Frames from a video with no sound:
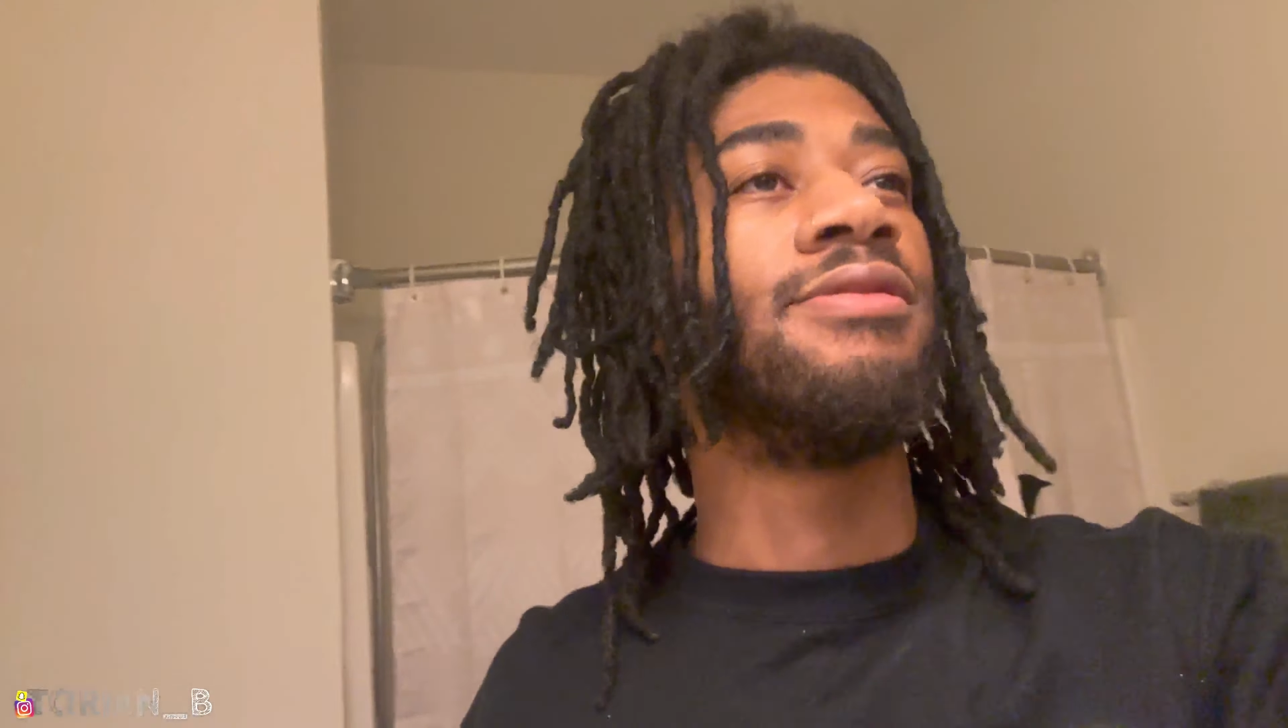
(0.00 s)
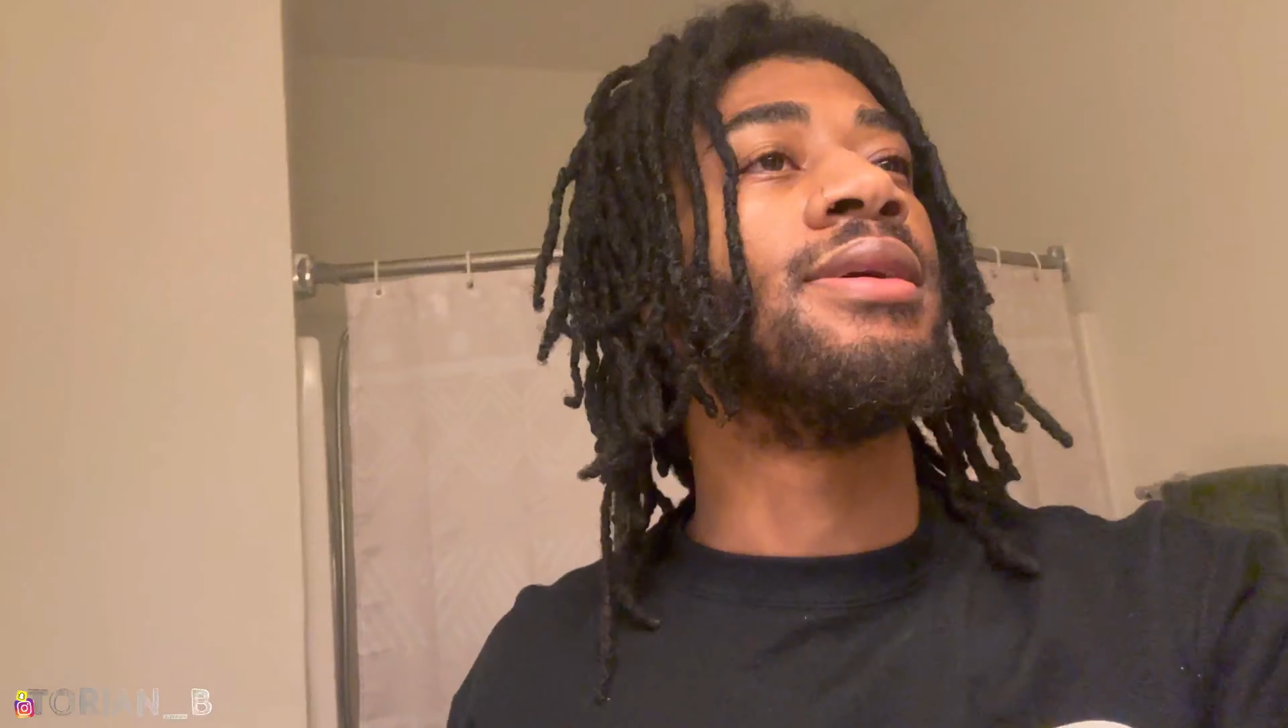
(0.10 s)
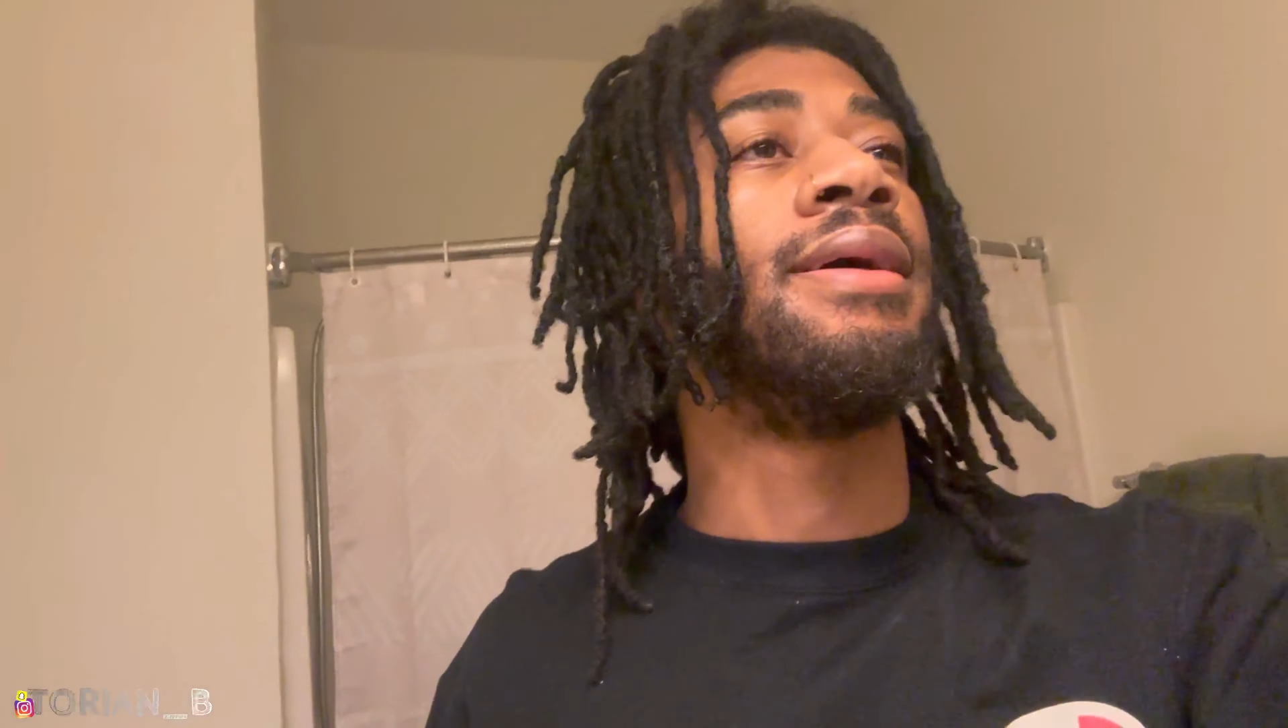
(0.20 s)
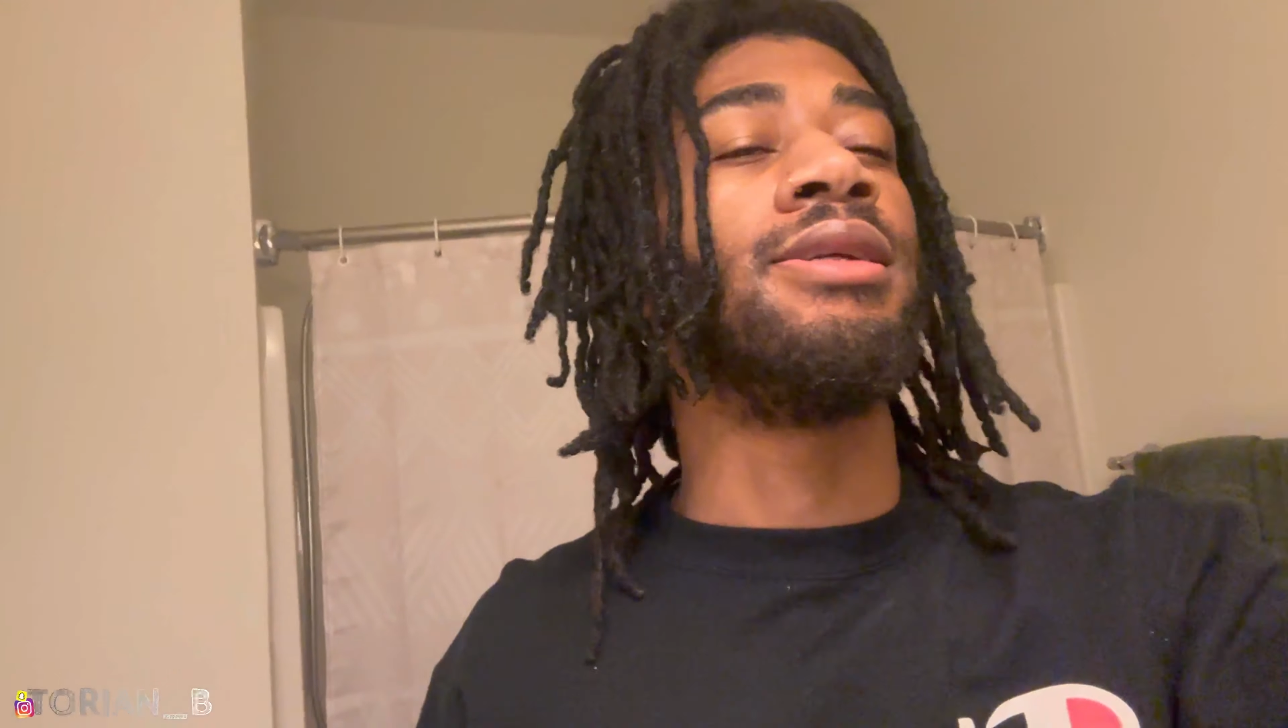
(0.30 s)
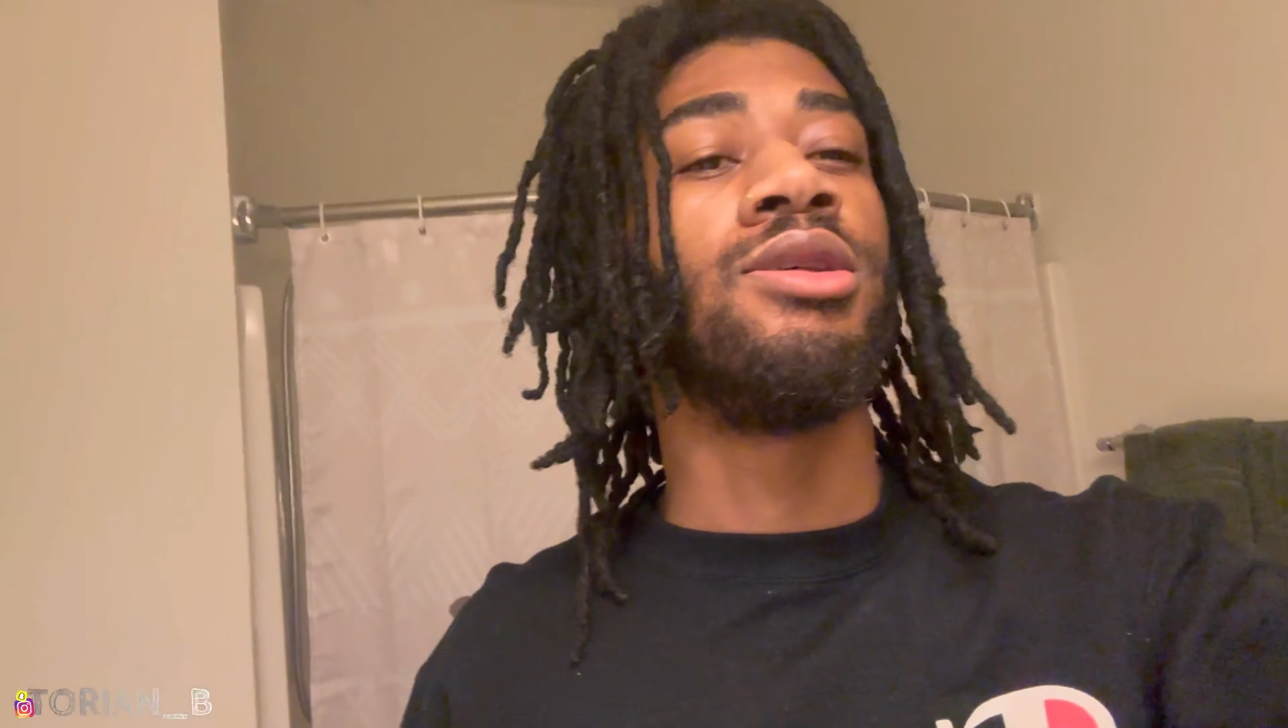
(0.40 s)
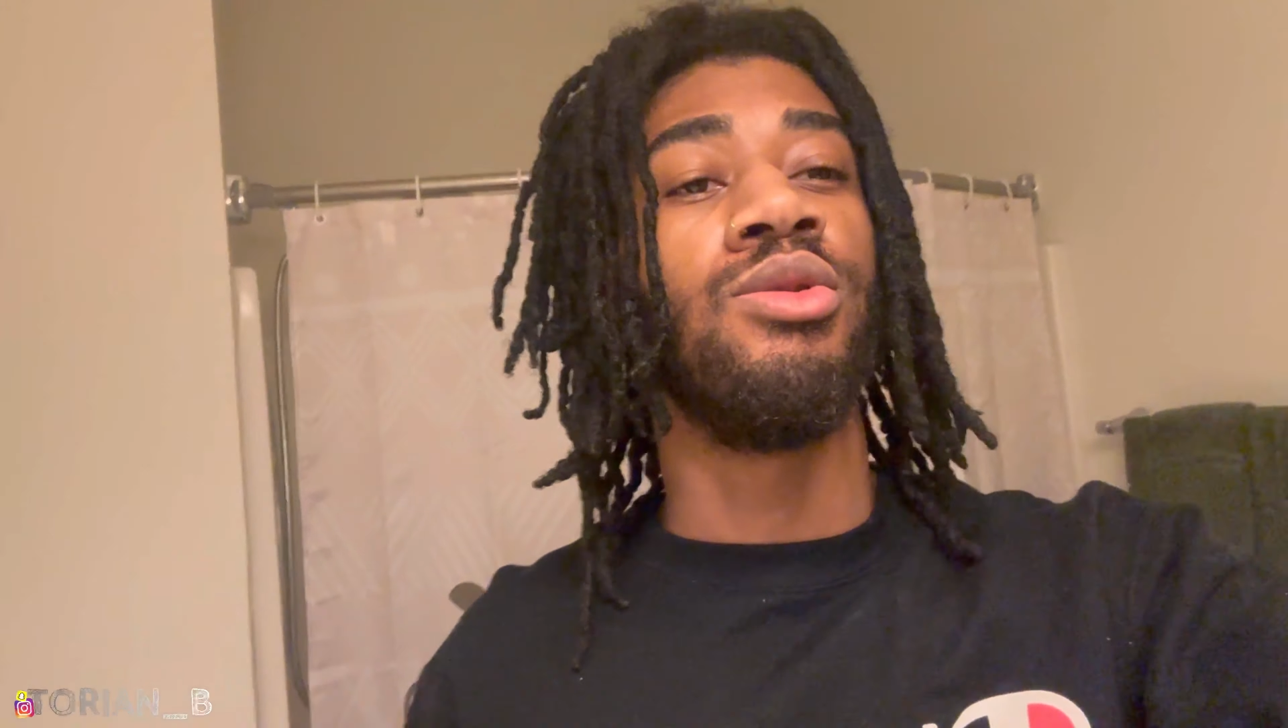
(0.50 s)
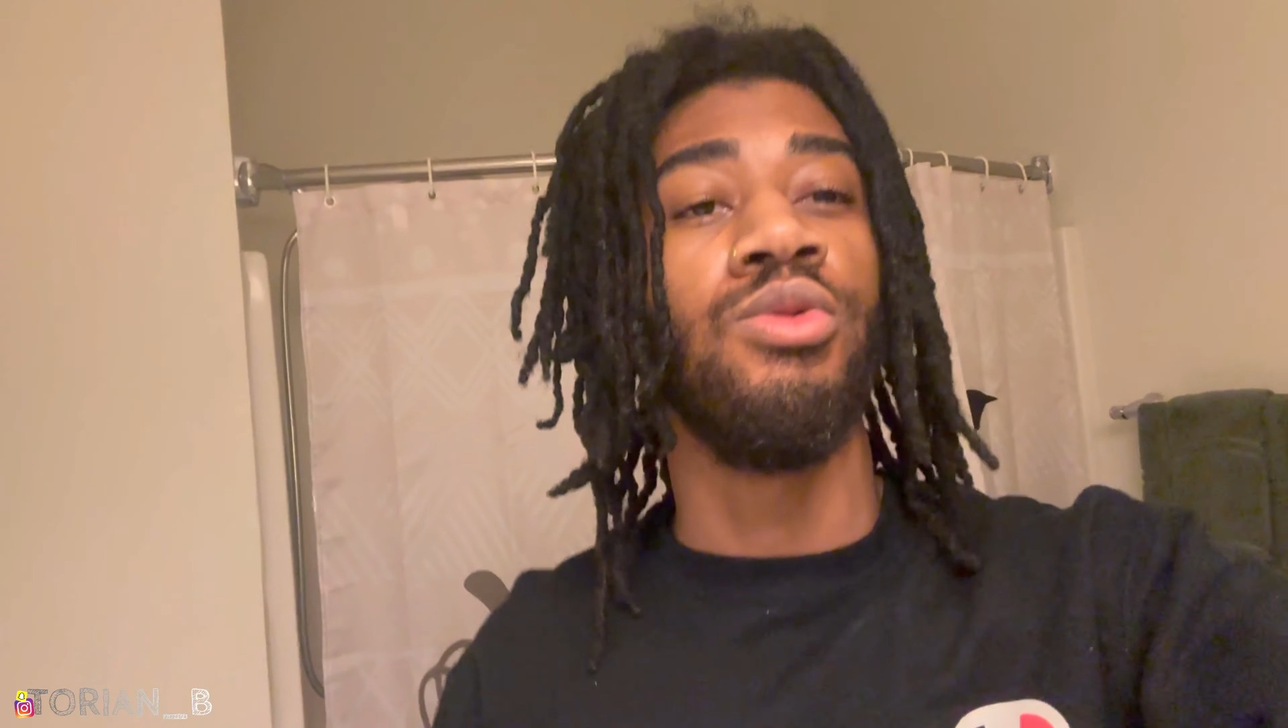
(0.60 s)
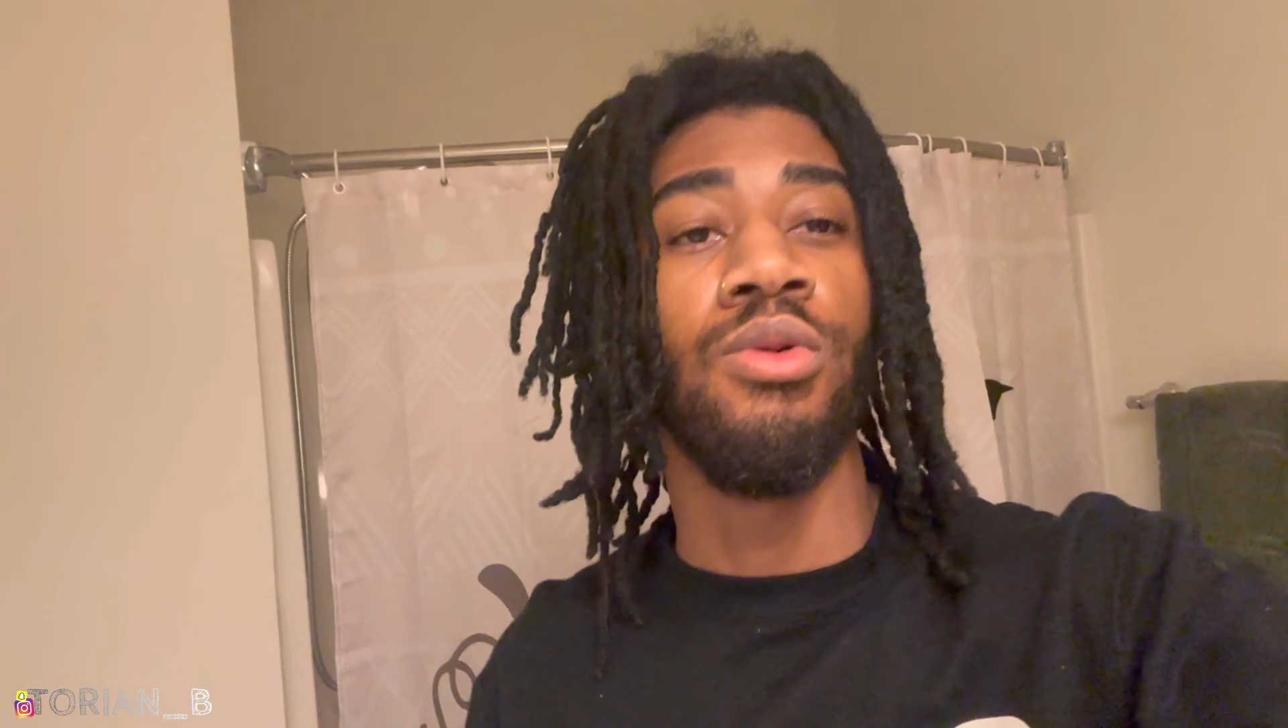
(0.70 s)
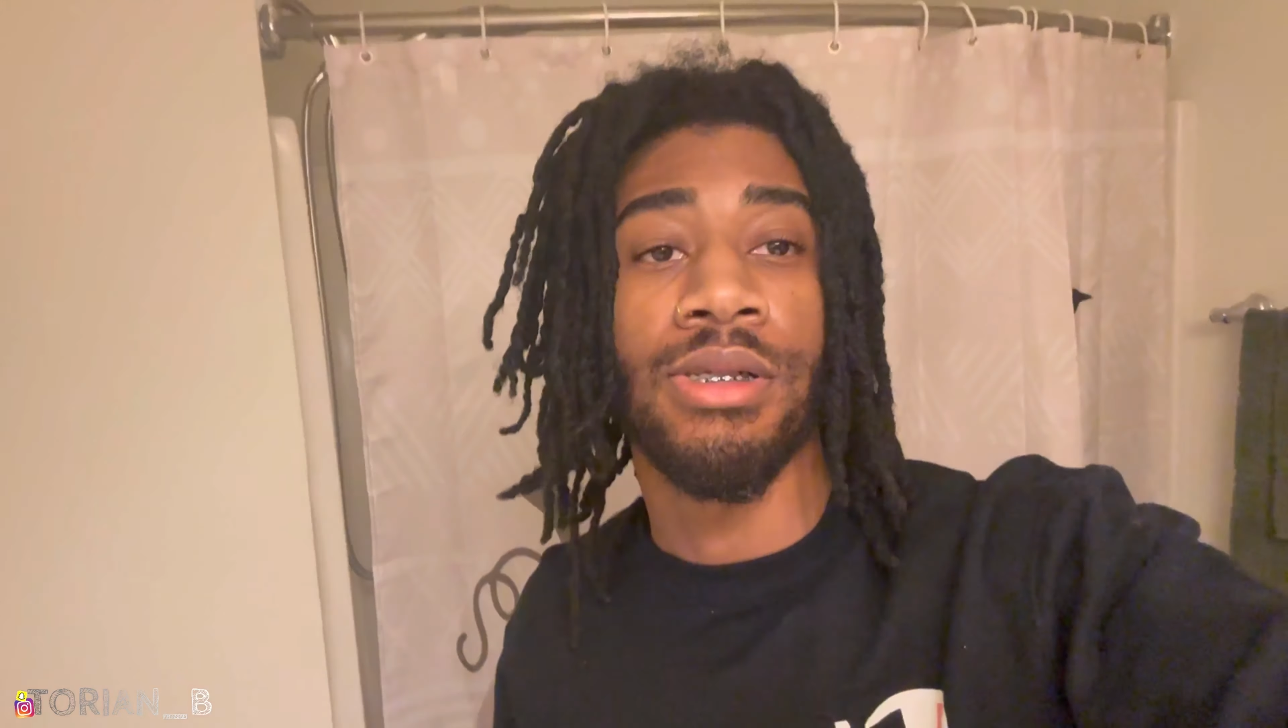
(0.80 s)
today too.